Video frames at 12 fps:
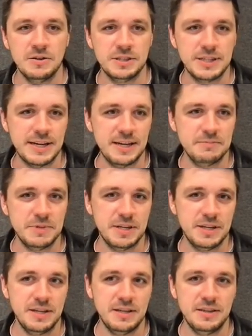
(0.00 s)
on time
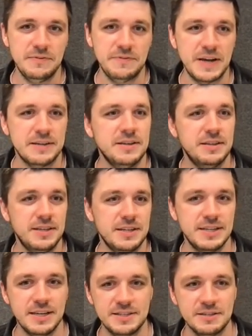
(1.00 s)
and the fact that
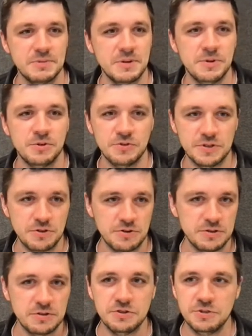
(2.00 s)
they get some compute
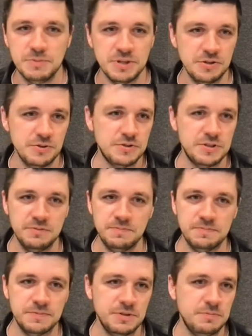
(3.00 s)
resources, GPUs,
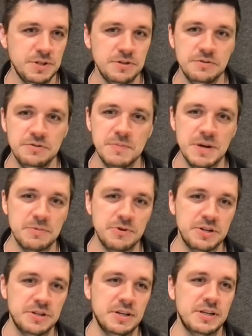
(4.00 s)
CPUs,
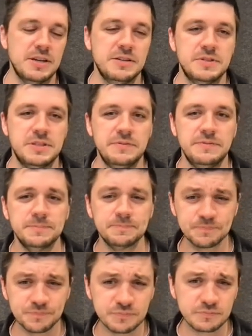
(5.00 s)
memory, that kind of stuff
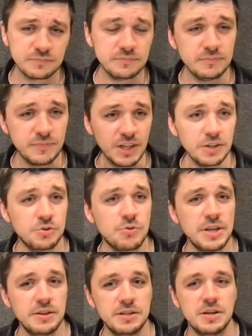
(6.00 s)
to
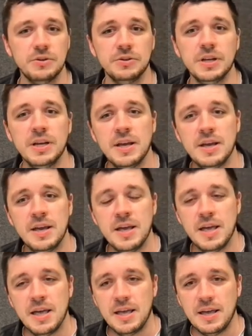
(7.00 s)
run that code.
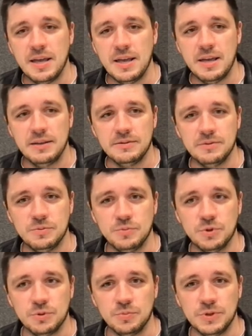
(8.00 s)
And
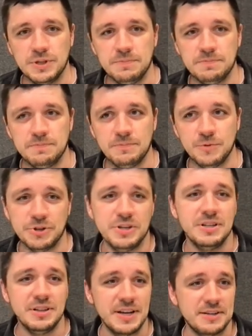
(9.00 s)
what we, we
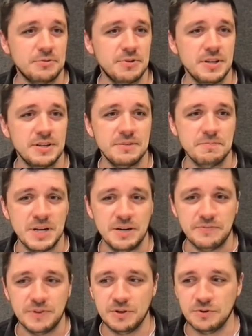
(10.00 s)
really like to think that
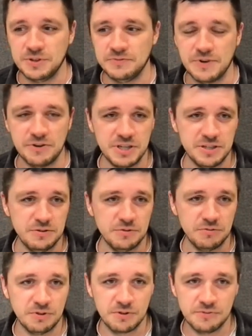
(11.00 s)
Metaflow is very easy
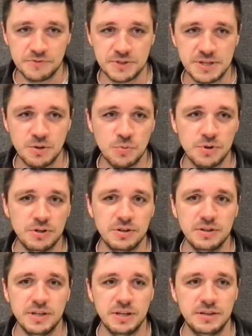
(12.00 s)
to learn for
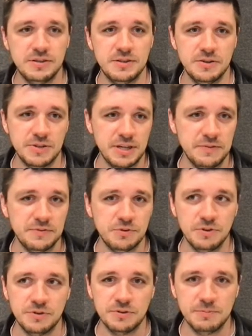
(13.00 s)
someone. They don't have
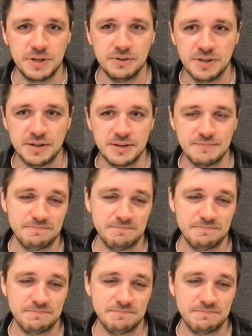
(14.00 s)
to learn about